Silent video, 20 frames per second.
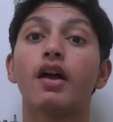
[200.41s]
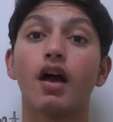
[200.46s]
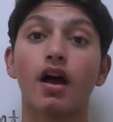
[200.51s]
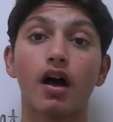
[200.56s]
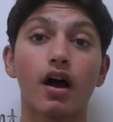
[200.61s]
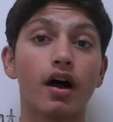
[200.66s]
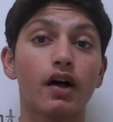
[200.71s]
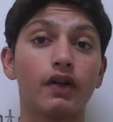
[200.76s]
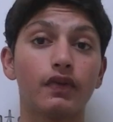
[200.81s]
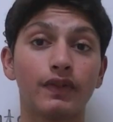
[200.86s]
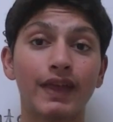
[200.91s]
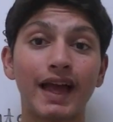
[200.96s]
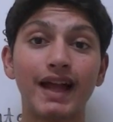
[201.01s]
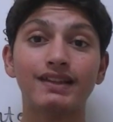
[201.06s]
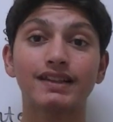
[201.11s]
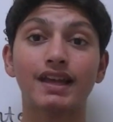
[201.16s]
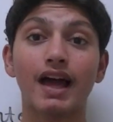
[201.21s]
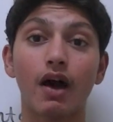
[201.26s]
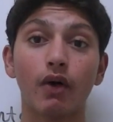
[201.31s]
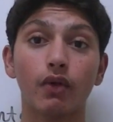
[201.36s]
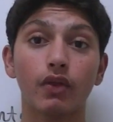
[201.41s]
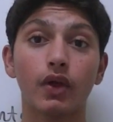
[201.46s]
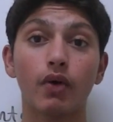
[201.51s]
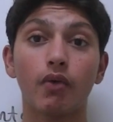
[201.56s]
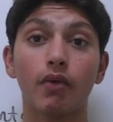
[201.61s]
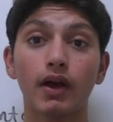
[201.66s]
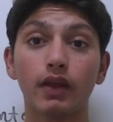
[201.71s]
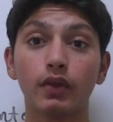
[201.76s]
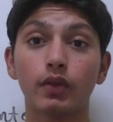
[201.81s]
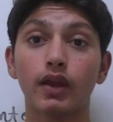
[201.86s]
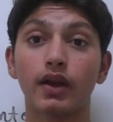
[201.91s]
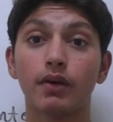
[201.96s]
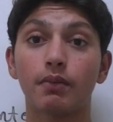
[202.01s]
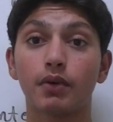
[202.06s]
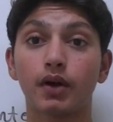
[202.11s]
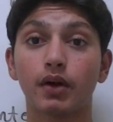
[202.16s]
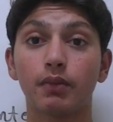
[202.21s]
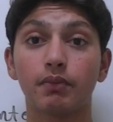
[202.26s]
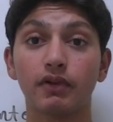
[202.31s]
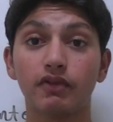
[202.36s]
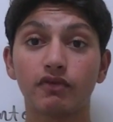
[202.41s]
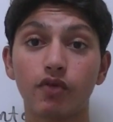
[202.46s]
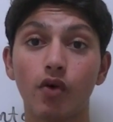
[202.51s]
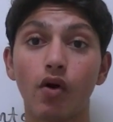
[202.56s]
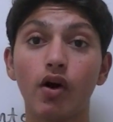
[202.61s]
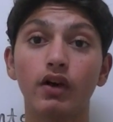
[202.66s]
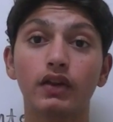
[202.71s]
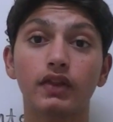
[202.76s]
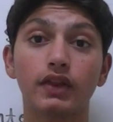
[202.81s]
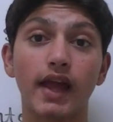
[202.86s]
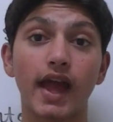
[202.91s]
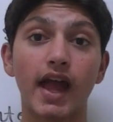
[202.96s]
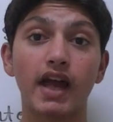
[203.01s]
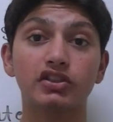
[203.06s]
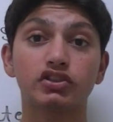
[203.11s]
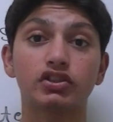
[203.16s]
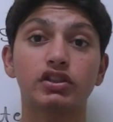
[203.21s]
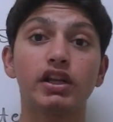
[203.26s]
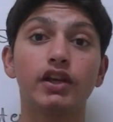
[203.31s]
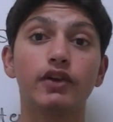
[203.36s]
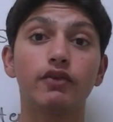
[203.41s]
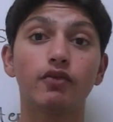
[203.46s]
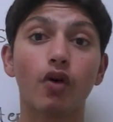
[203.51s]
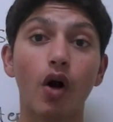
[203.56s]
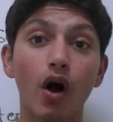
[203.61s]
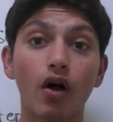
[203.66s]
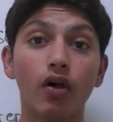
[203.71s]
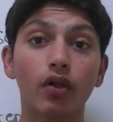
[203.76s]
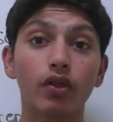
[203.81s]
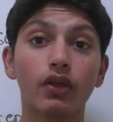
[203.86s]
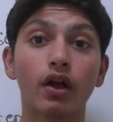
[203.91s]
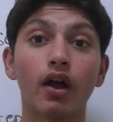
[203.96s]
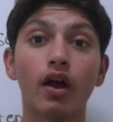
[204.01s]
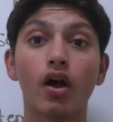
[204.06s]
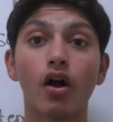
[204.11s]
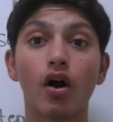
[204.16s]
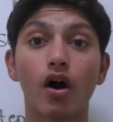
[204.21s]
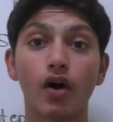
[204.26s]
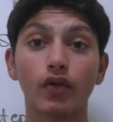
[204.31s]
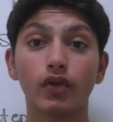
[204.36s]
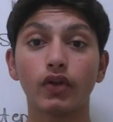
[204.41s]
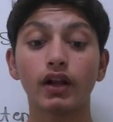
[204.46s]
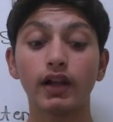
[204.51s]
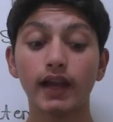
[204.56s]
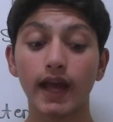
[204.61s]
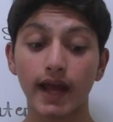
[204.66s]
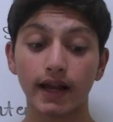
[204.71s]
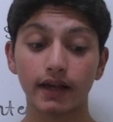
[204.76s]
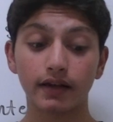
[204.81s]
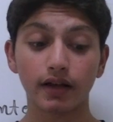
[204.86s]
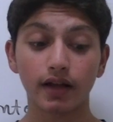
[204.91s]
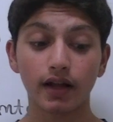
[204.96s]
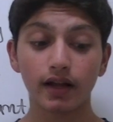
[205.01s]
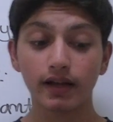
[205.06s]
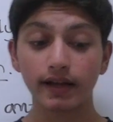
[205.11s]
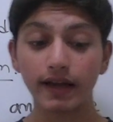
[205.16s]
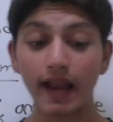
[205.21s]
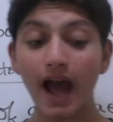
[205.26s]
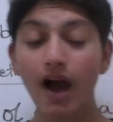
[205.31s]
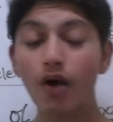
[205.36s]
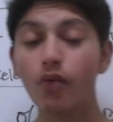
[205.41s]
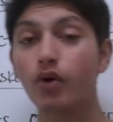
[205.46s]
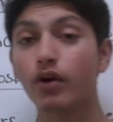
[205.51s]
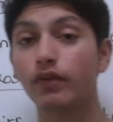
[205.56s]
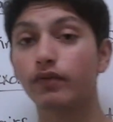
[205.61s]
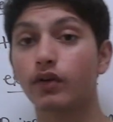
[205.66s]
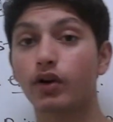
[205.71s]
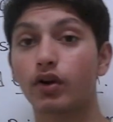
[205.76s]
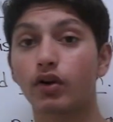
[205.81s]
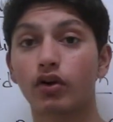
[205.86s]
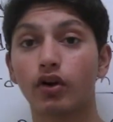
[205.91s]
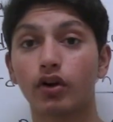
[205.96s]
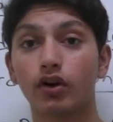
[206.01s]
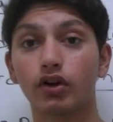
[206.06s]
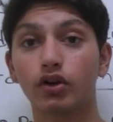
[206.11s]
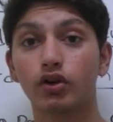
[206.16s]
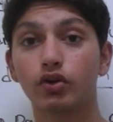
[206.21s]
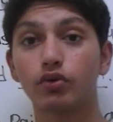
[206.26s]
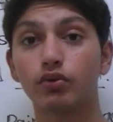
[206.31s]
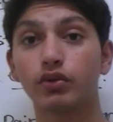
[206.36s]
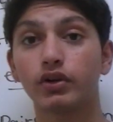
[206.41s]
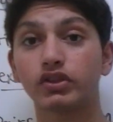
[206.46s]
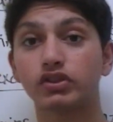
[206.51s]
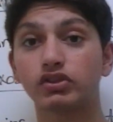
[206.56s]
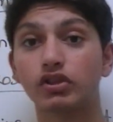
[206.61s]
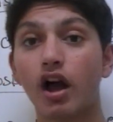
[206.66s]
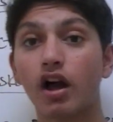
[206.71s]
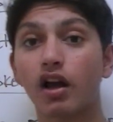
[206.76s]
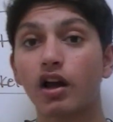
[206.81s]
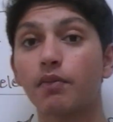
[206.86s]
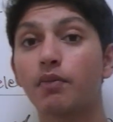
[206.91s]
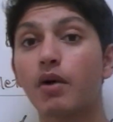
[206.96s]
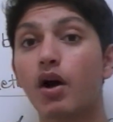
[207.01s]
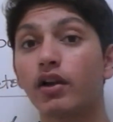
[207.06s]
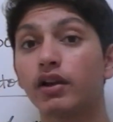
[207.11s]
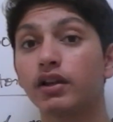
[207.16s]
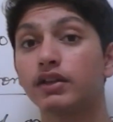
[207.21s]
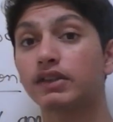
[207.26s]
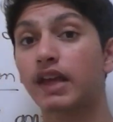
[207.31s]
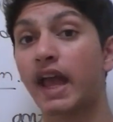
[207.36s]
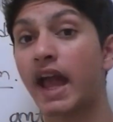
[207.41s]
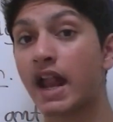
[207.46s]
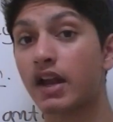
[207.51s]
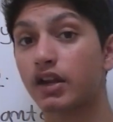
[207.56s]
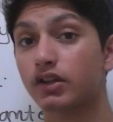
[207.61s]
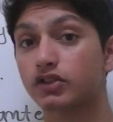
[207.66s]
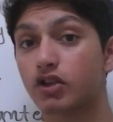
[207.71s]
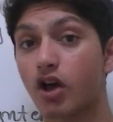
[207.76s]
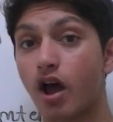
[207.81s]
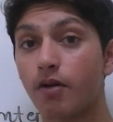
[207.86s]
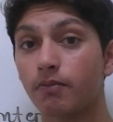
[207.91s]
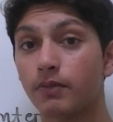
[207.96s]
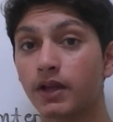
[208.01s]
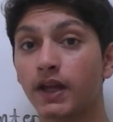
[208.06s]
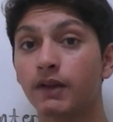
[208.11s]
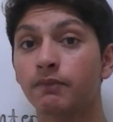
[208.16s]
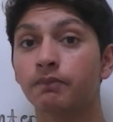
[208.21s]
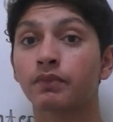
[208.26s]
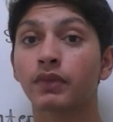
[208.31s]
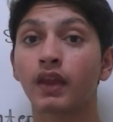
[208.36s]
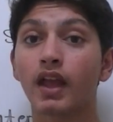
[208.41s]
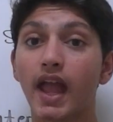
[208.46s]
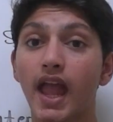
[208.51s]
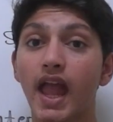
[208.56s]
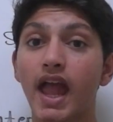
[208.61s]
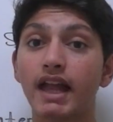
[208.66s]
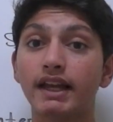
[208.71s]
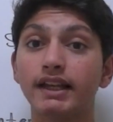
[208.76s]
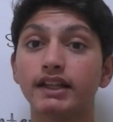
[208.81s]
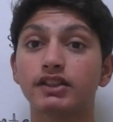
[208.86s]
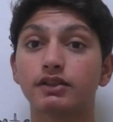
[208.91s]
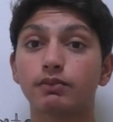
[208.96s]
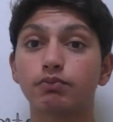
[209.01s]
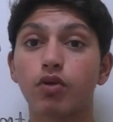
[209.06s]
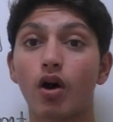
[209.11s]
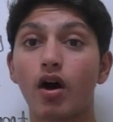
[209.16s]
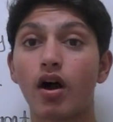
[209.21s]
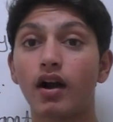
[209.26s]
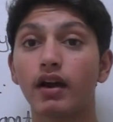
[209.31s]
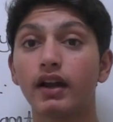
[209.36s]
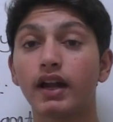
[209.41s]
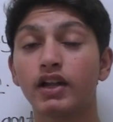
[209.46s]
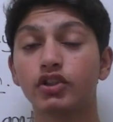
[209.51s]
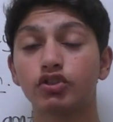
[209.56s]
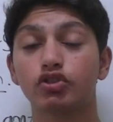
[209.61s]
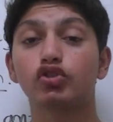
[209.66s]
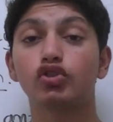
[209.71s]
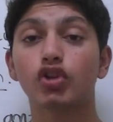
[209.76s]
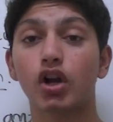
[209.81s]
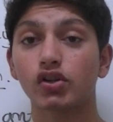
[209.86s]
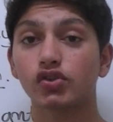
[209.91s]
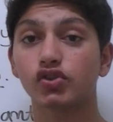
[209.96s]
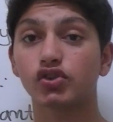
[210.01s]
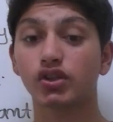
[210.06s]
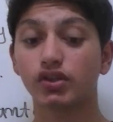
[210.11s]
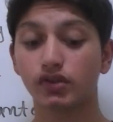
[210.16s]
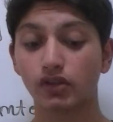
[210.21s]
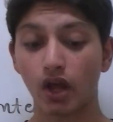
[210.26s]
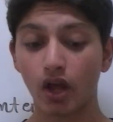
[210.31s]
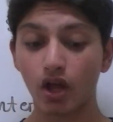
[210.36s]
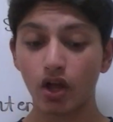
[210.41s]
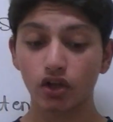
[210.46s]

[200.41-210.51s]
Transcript: That's how they went there, but before they actually evolved on the land. Now what we are going to do is talk about its anatomy and its part and structures.